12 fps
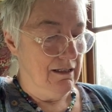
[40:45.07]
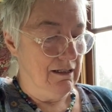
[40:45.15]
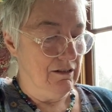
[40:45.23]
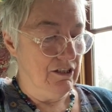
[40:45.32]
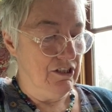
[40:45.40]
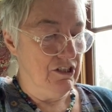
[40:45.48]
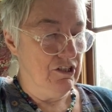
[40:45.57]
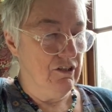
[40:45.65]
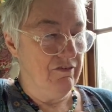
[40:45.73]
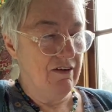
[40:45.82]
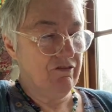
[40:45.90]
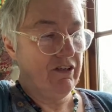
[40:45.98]
I'm going to
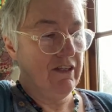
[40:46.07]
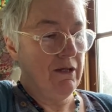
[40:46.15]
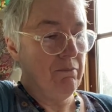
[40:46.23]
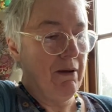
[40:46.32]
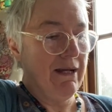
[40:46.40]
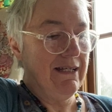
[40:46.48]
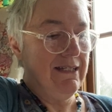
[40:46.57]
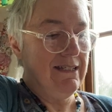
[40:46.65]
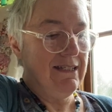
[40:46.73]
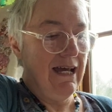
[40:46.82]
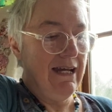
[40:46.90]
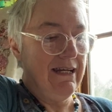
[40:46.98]
shove everything back
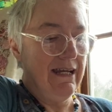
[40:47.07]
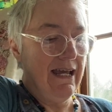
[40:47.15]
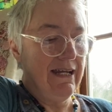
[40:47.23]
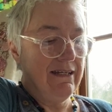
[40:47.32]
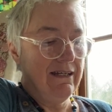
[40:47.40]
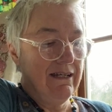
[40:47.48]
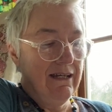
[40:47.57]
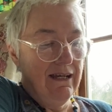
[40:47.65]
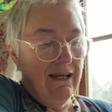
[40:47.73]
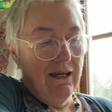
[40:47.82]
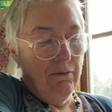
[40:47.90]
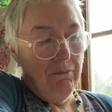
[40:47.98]
inside again.
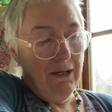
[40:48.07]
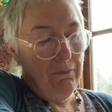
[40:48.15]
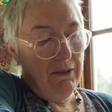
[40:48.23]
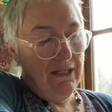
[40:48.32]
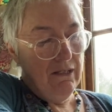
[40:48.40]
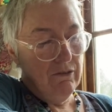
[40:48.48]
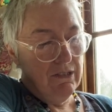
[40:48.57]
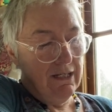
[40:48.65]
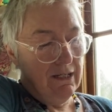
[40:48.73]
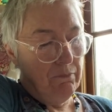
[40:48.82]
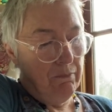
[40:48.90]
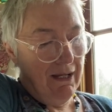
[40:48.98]
Maybe
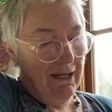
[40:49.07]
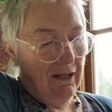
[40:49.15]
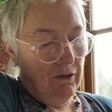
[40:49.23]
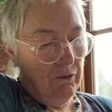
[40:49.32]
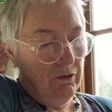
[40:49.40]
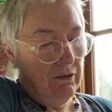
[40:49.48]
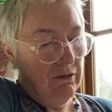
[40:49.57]
using a pillow,